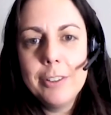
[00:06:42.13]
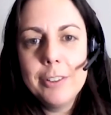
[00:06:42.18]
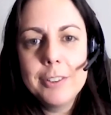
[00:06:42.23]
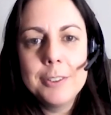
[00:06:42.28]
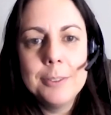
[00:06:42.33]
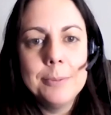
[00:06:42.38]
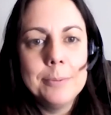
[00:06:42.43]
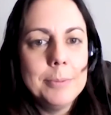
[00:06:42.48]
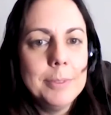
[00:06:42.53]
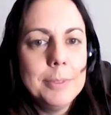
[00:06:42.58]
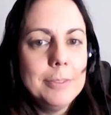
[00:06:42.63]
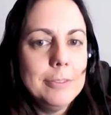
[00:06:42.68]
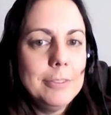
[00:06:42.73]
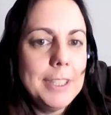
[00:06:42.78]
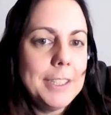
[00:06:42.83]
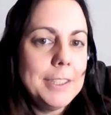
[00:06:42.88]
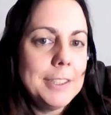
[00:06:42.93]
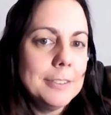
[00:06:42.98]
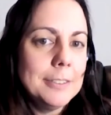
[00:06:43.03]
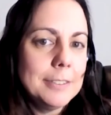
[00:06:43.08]
some
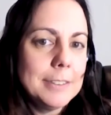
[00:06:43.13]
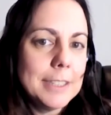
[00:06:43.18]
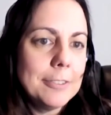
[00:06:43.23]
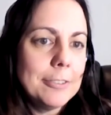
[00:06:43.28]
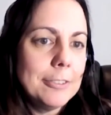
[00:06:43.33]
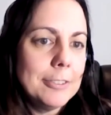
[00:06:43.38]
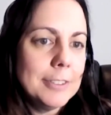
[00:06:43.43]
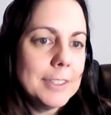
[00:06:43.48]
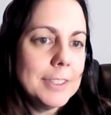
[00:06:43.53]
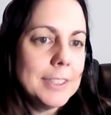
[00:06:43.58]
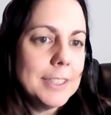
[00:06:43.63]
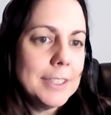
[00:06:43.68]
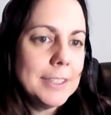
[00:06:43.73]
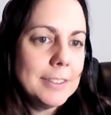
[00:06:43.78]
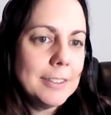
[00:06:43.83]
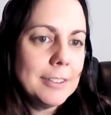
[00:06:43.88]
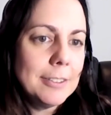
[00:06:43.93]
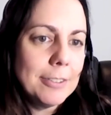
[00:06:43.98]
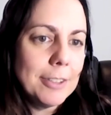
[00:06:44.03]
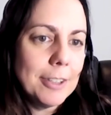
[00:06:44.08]
regional
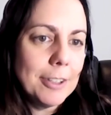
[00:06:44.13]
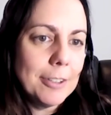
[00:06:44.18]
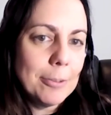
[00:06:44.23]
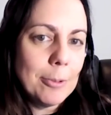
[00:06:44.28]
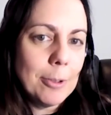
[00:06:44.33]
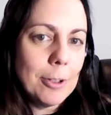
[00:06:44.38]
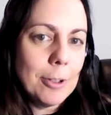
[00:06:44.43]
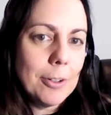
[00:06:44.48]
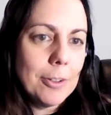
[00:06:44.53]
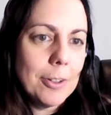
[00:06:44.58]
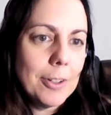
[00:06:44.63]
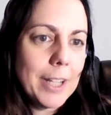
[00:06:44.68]
differences of what